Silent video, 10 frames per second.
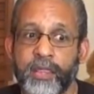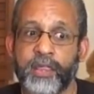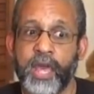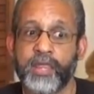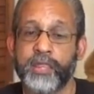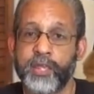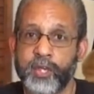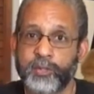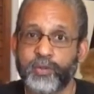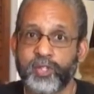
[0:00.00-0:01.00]
than
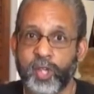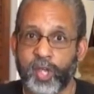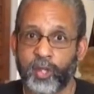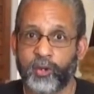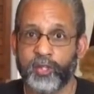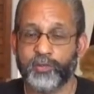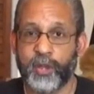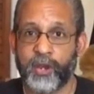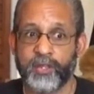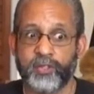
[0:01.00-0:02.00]
this particular
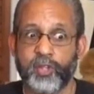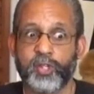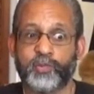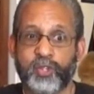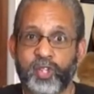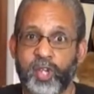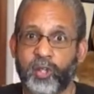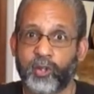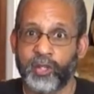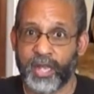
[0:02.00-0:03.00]
experience, this
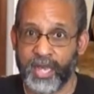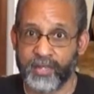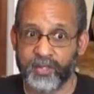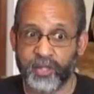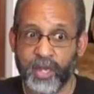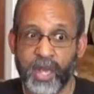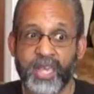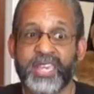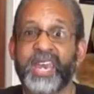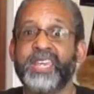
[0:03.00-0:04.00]
particular lens,
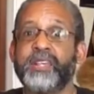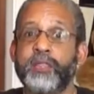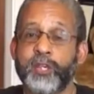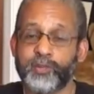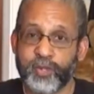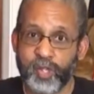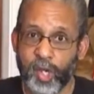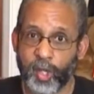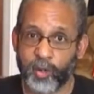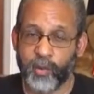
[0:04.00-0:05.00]
getting it this
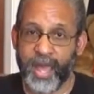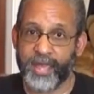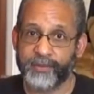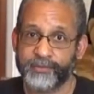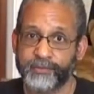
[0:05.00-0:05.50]
particular way,